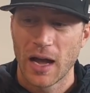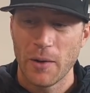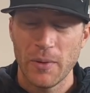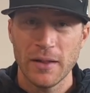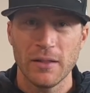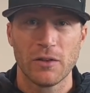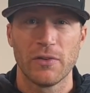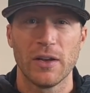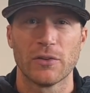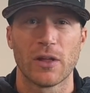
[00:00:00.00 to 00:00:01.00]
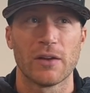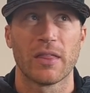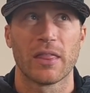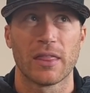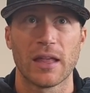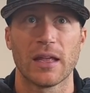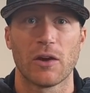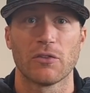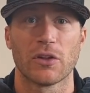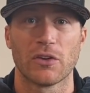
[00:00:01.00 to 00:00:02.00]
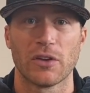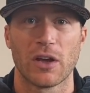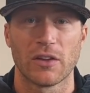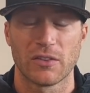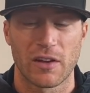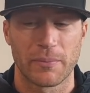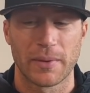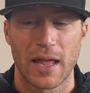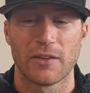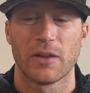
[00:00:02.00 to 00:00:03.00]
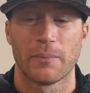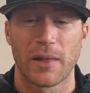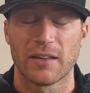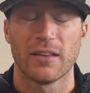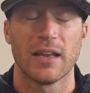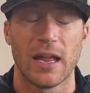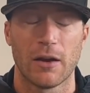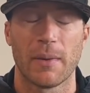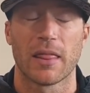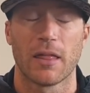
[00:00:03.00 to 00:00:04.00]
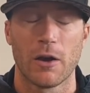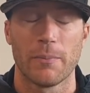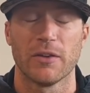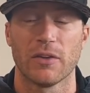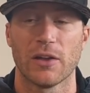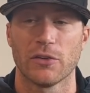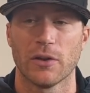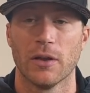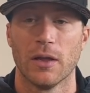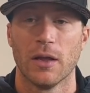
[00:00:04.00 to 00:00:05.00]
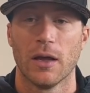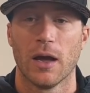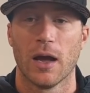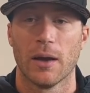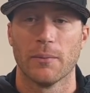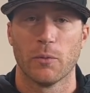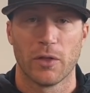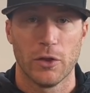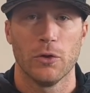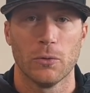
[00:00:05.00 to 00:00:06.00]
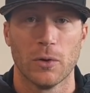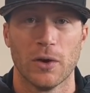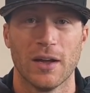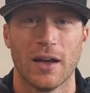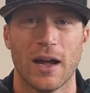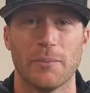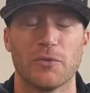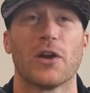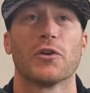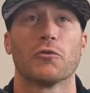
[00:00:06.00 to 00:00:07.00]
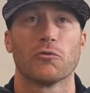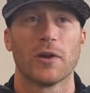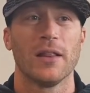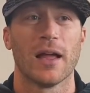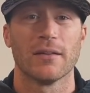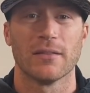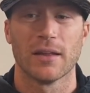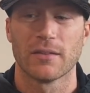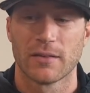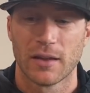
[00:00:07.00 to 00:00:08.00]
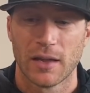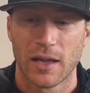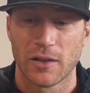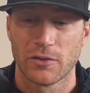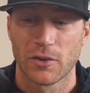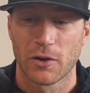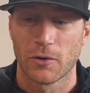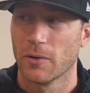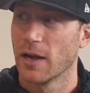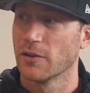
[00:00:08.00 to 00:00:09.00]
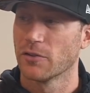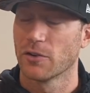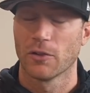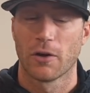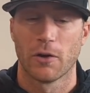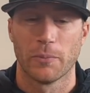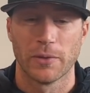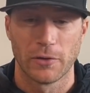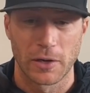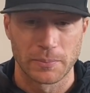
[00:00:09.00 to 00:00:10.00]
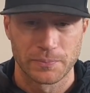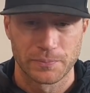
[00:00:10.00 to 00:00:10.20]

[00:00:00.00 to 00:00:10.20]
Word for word: I went into this video not even thinking I was going to say all this stuff. But as I'm, like, sitting here in my therapy session um, with you, I'm starting to realize this. And so I just heard Laura open the door.